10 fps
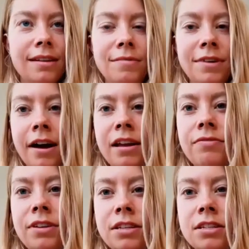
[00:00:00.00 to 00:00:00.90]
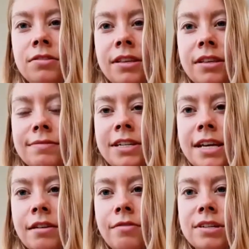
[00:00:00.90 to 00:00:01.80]
And we kind of need to do this when we're
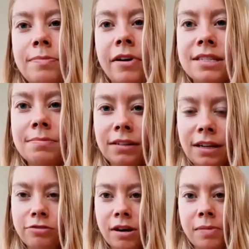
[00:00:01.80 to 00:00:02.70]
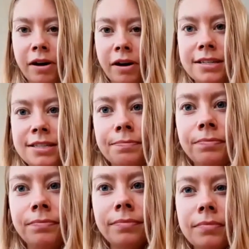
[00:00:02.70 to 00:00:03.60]
taking responsibility for our bodies.
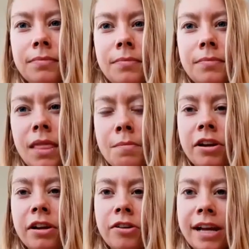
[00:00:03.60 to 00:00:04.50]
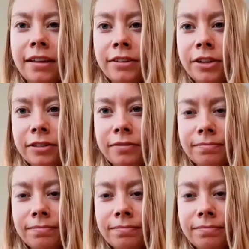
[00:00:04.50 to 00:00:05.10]
Put it in your calendar,